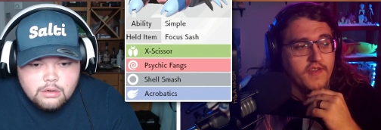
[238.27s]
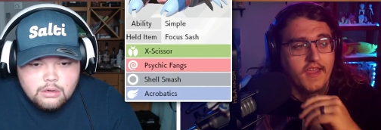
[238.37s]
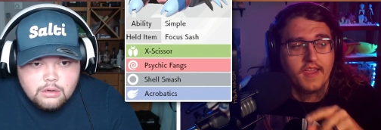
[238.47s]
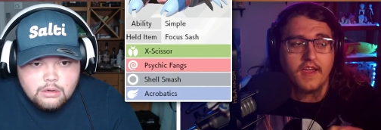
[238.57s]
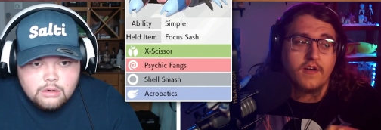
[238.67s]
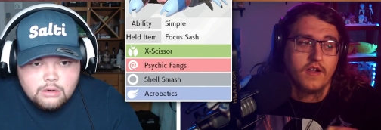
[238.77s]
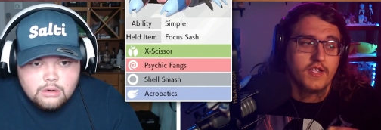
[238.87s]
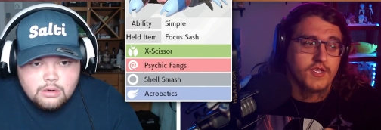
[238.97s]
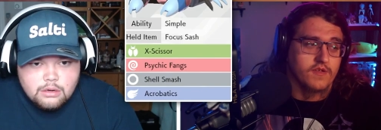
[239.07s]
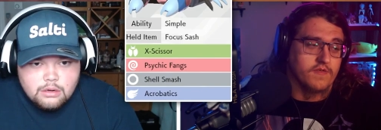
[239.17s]
Speaker 1: You can't get
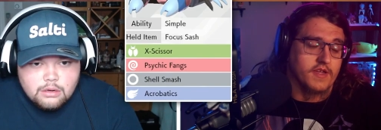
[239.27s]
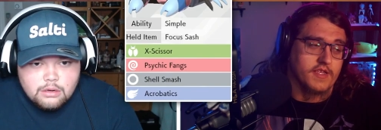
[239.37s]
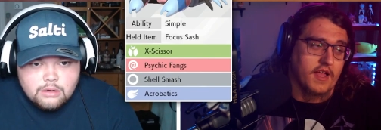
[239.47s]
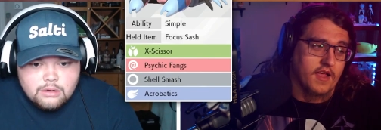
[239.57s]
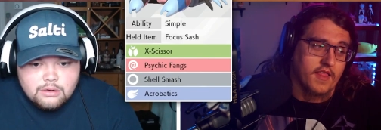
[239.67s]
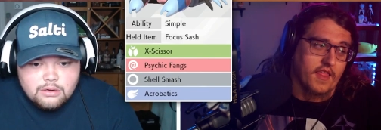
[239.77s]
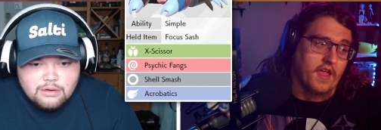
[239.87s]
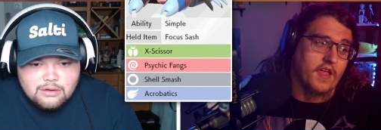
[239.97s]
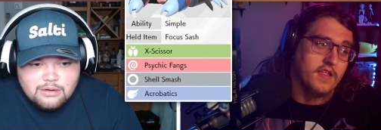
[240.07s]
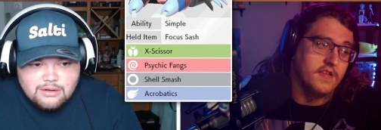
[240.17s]
Crustle because I got that.